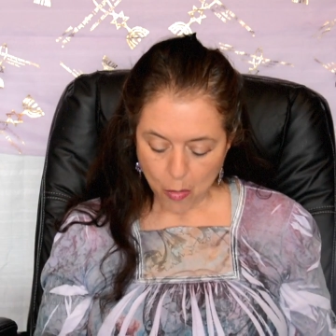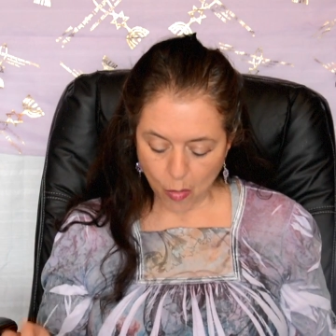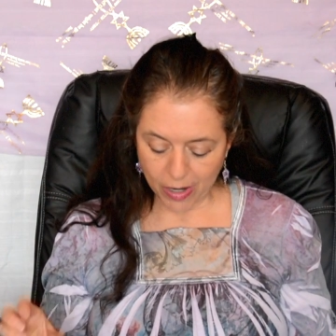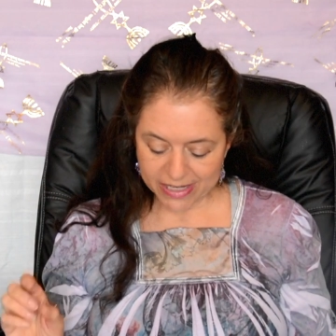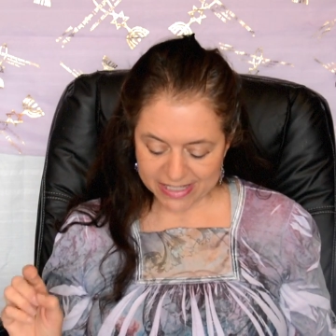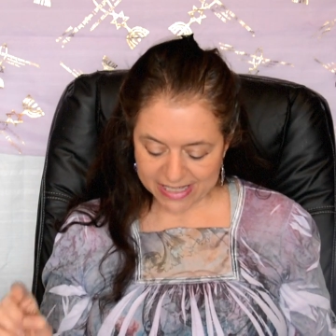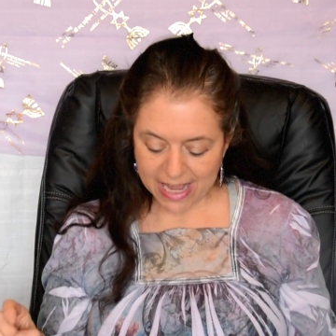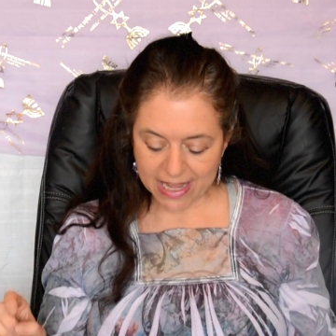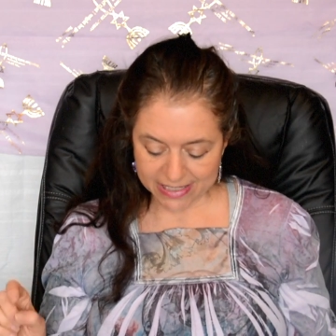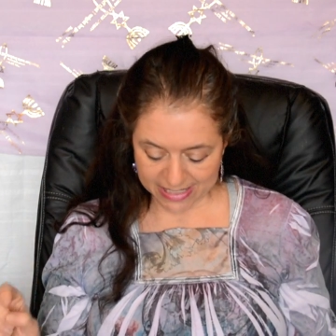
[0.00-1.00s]
what it
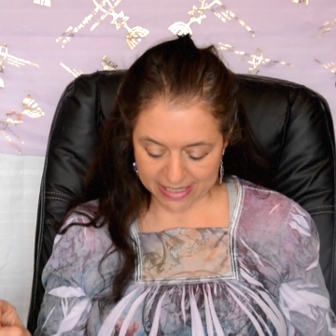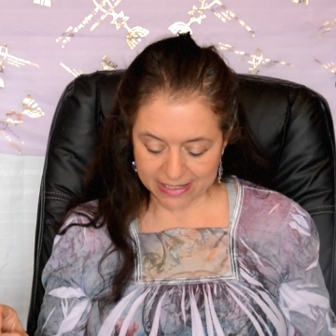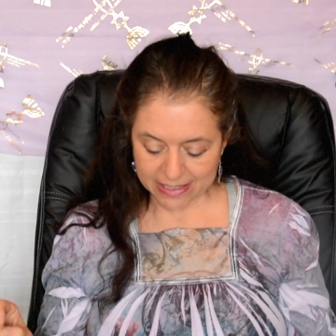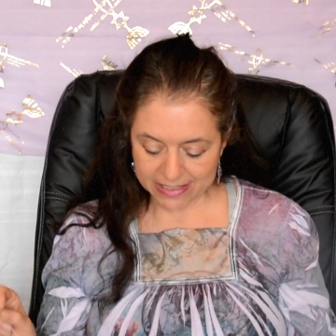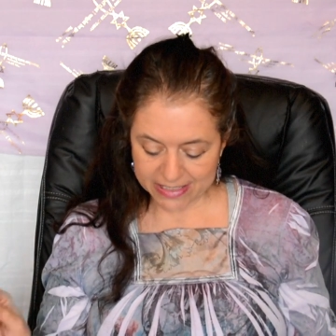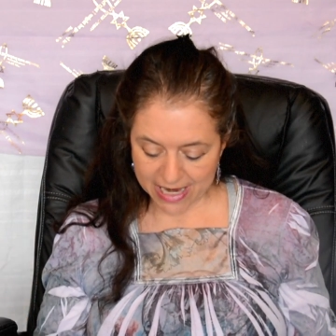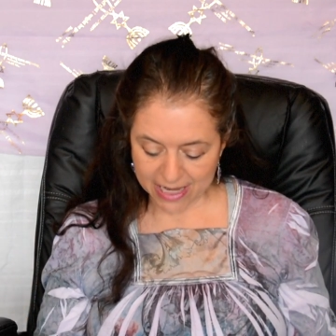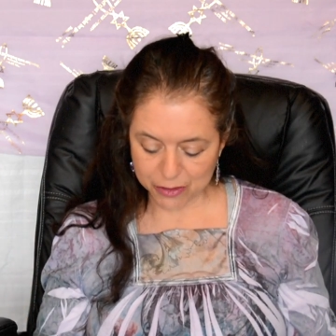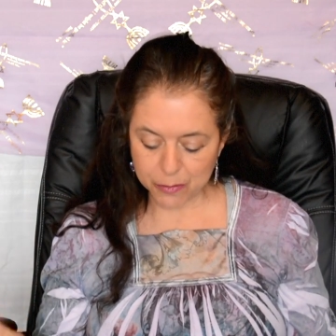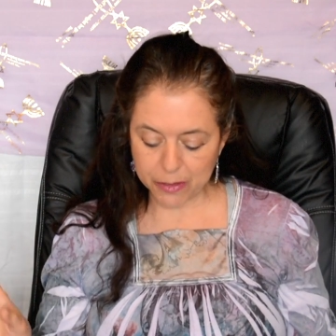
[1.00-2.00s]
says is,
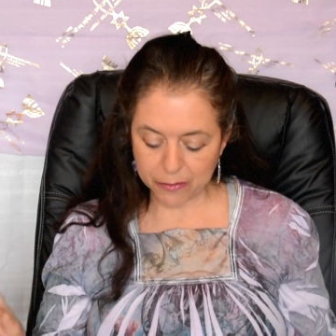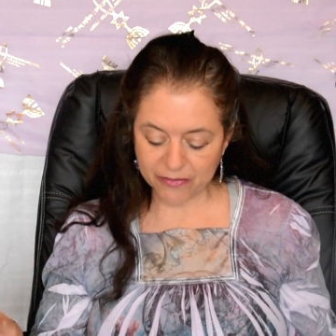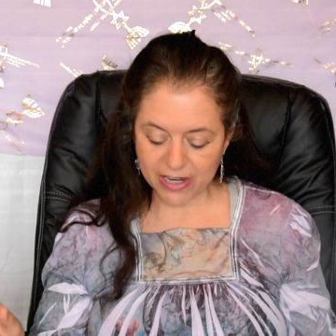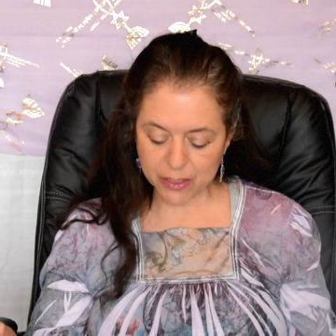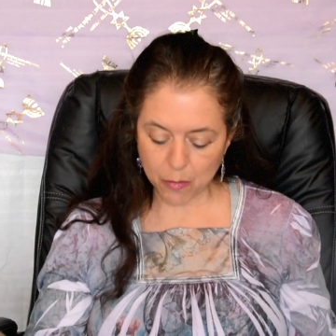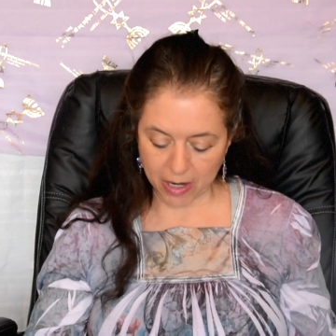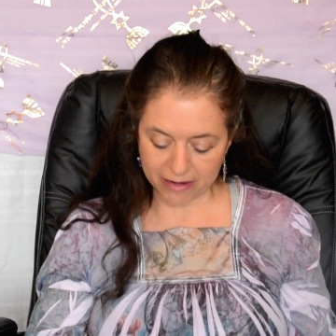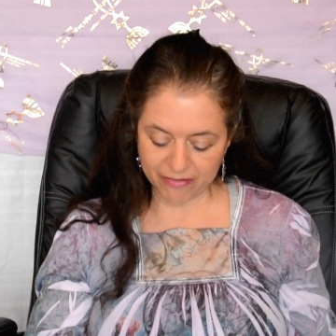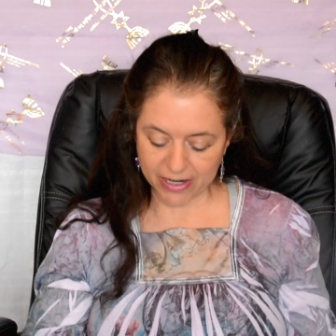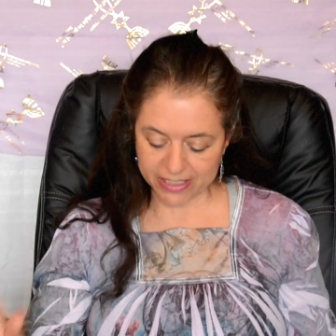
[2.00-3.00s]
yes, he who finds a
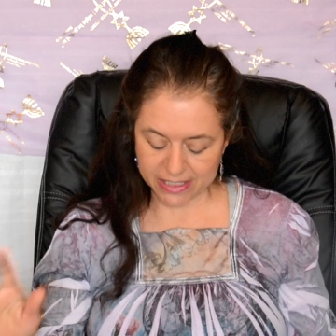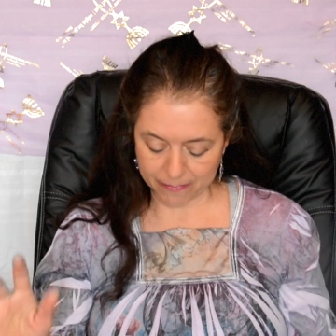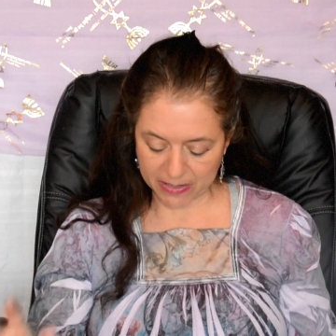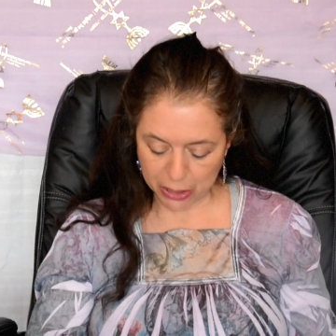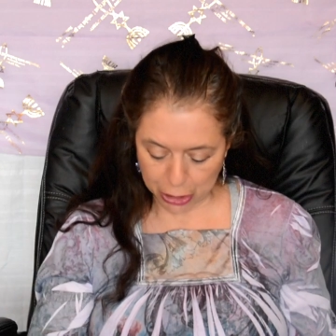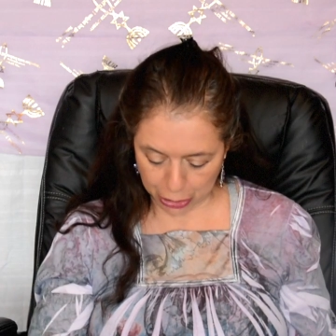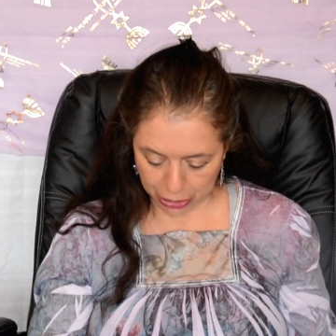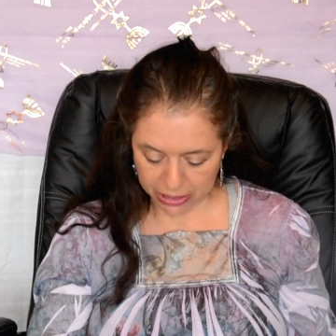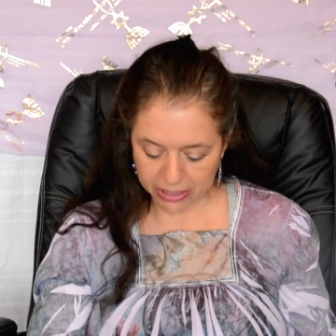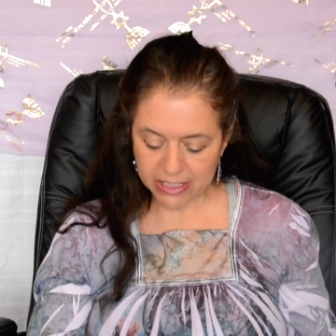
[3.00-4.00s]
wife finds something
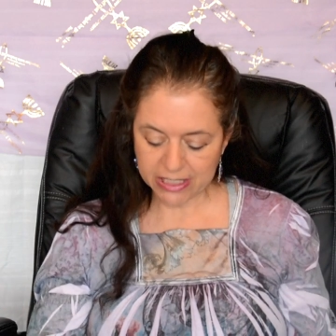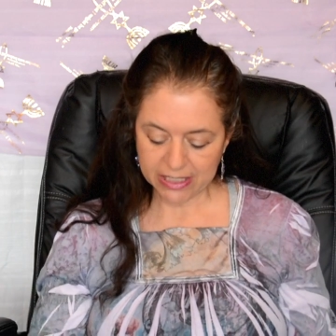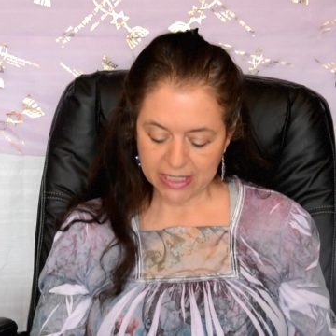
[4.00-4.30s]
good.